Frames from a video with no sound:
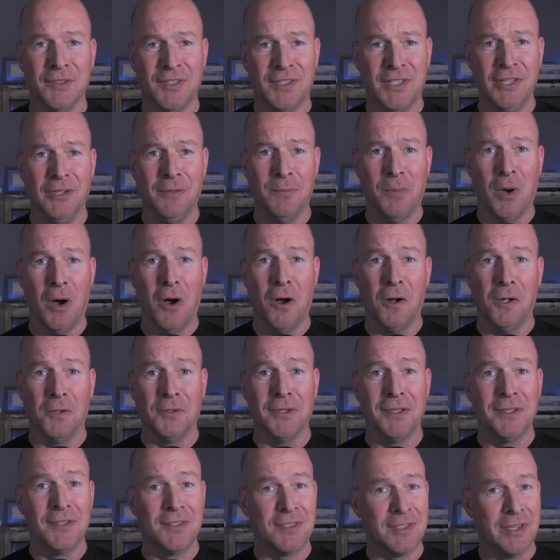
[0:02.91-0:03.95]
still
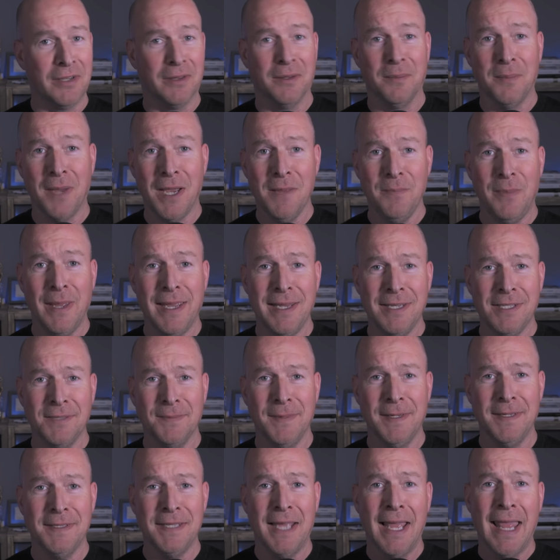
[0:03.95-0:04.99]
bald, still in my
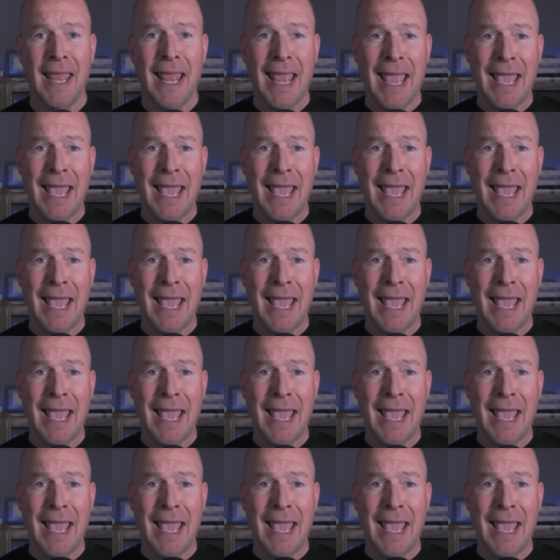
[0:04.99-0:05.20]
basement.